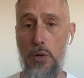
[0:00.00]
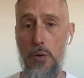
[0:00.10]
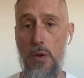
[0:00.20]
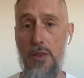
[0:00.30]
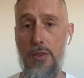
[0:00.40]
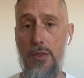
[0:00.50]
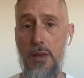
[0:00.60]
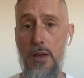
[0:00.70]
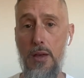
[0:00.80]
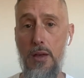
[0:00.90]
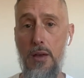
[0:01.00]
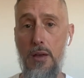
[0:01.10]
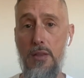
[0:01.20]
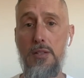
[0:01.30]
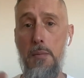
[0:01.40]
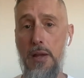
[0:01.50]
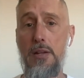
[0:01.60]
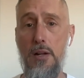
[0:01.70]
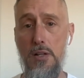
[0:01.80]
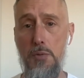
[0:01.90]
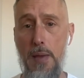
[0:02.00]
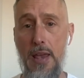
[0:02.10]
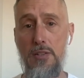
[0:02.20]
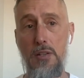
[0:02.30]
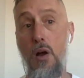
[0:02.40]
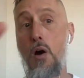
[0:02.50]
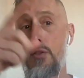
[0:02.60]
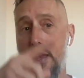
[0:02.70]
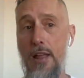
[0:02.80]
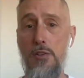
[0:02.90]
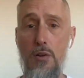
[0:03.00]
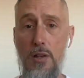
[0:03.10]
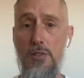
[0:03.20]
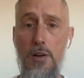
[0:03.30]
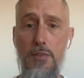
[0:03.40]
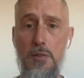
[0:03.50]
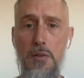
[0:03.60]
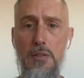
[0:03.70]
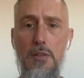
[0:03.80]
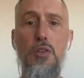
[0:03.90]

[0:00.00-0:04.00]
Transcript: doing with uh, the semiconductor space and all the ancillary services.